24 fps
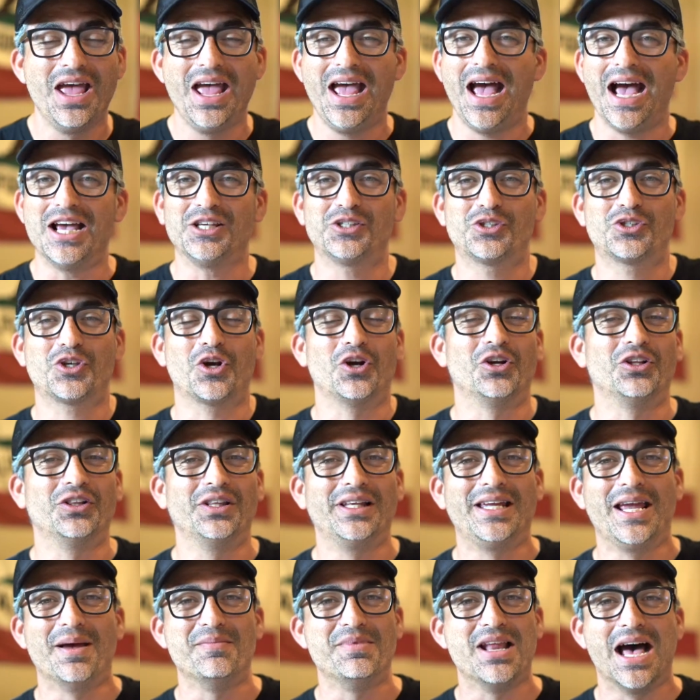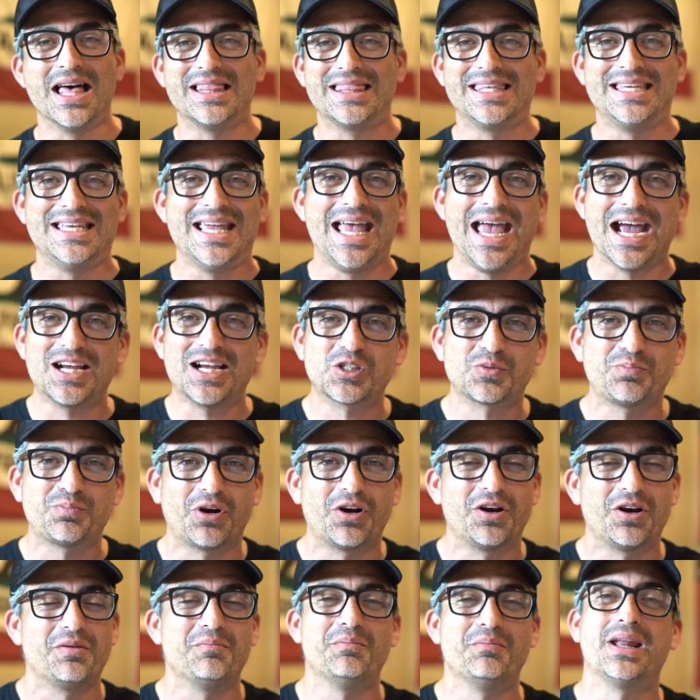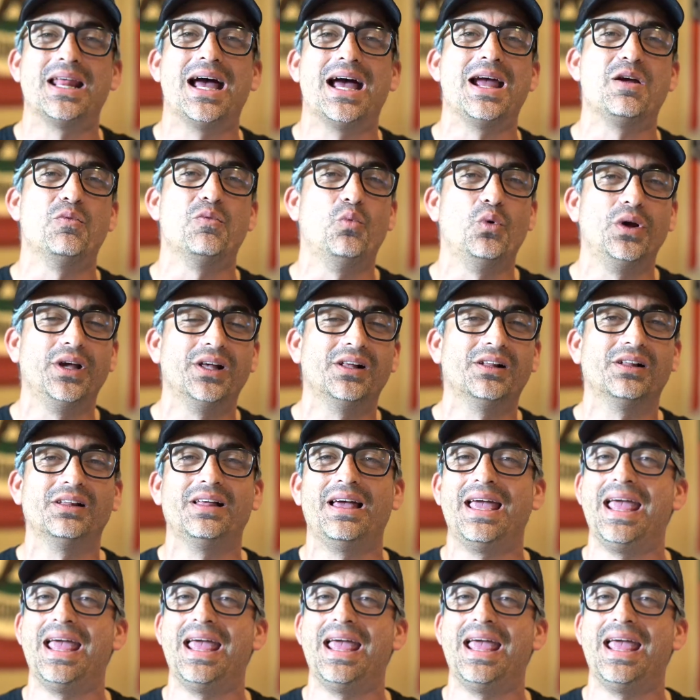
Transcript: I certainly am not the expert, but I will,